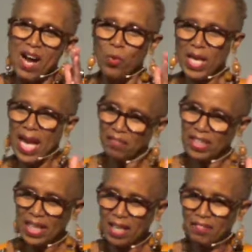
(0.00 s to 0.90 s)
We have
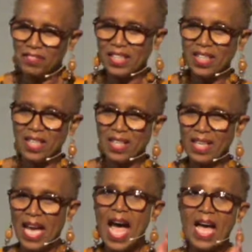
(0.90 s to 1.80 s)
a gift,
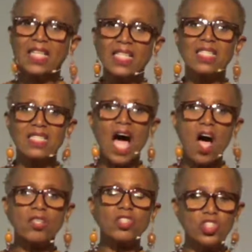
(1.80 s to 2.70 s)
and it is
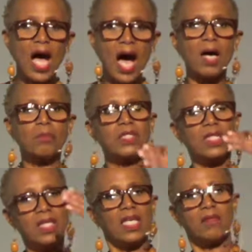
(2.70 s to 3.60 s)
our job to
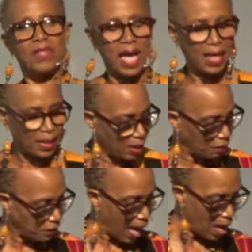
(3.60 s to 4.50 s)
give that
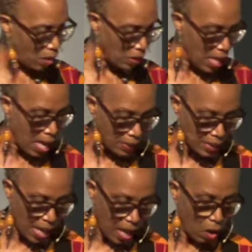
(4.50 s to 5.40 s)
gift out.
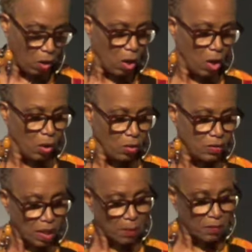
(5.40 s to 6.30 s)
Now,
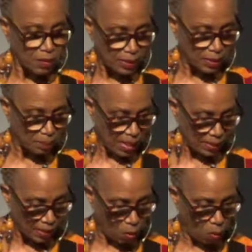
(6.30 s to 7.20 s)
some of us may
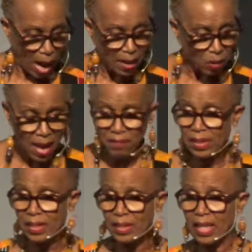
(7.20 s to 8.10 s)
say, well, I don't have
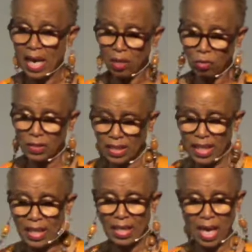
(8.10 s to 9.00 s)
anything. I don't
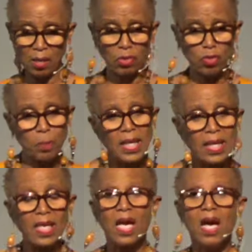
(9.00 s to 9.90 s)
sing. I don't
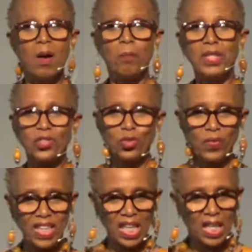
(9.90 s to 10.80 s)
speak. But you
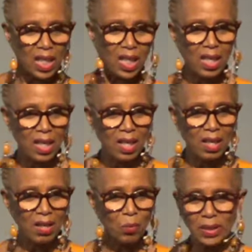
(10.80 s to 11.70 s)
think?
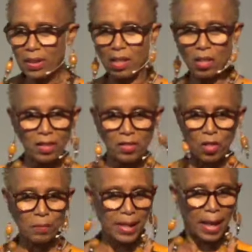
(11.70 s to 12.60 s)
What did Ernest Holmes